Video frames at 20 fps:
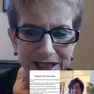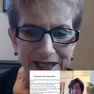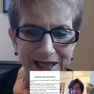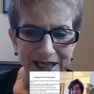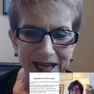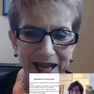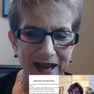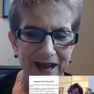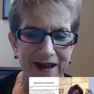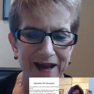
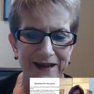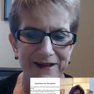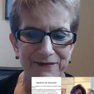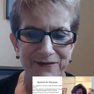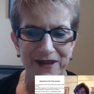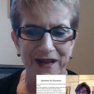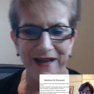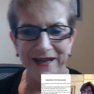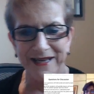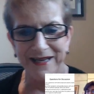Yeah.
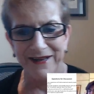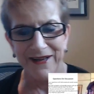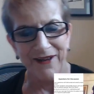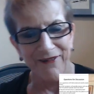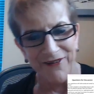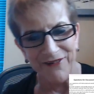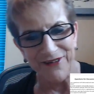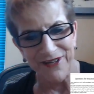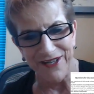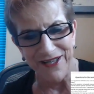
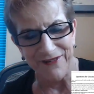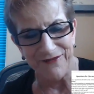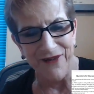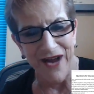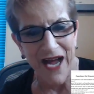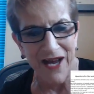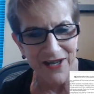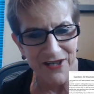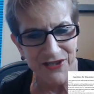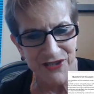Oh, good. But
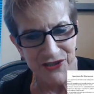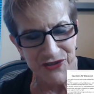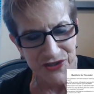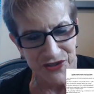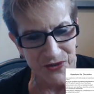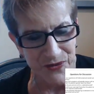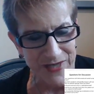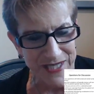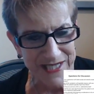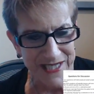how did you
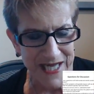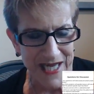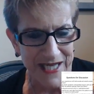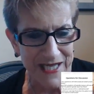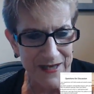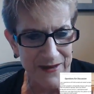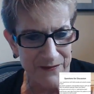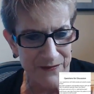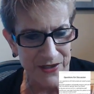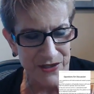squeeze that
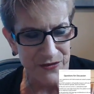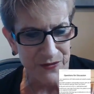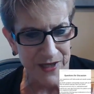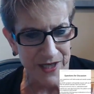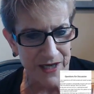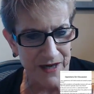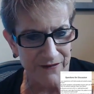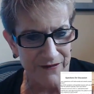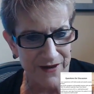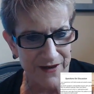in
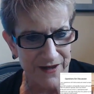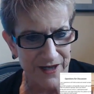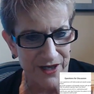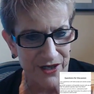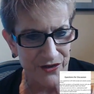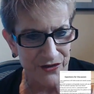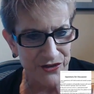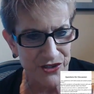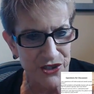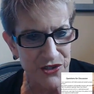between everything
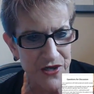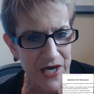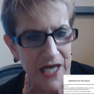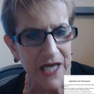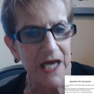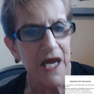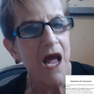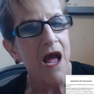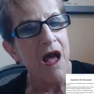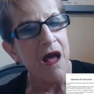you're
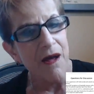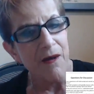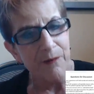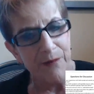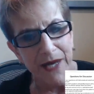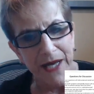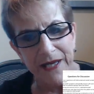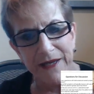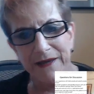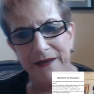doing?
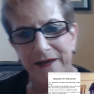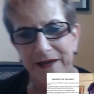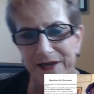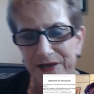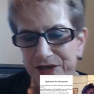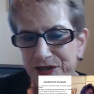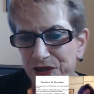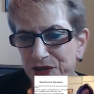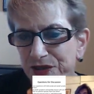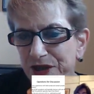But
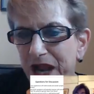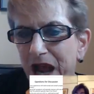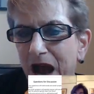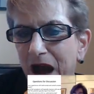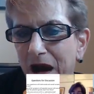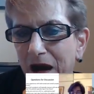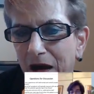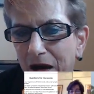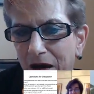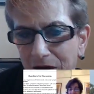so
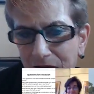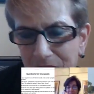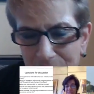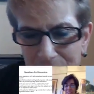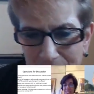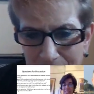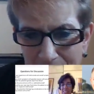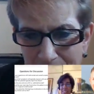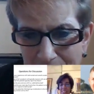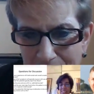now
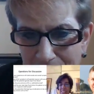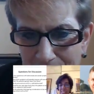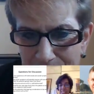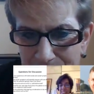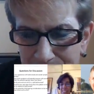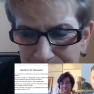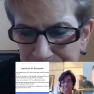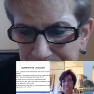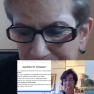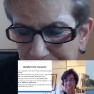
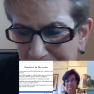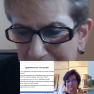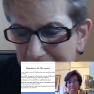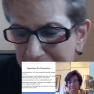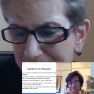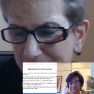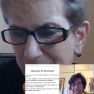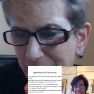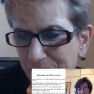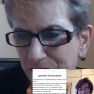
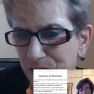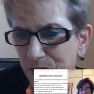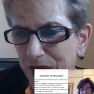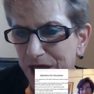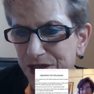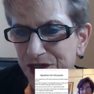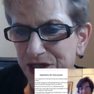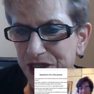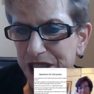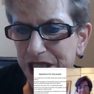the
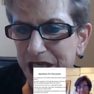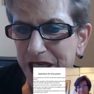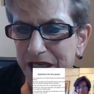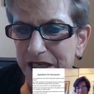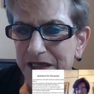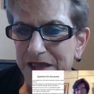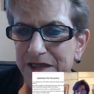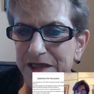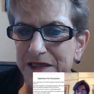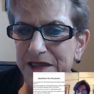question
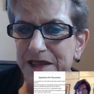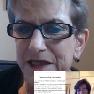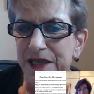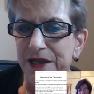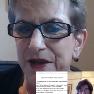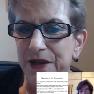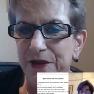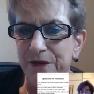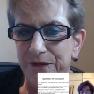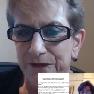is,
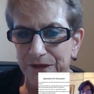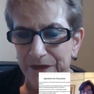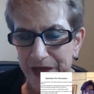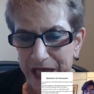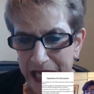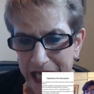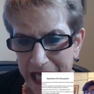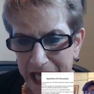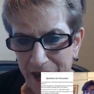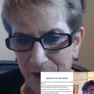
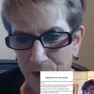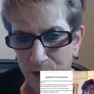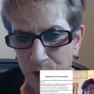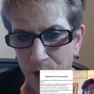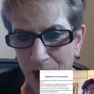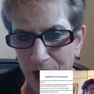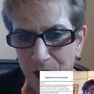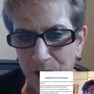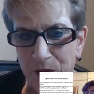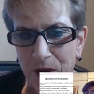
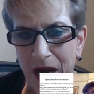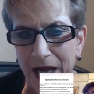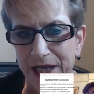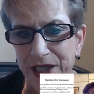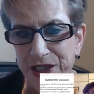what do I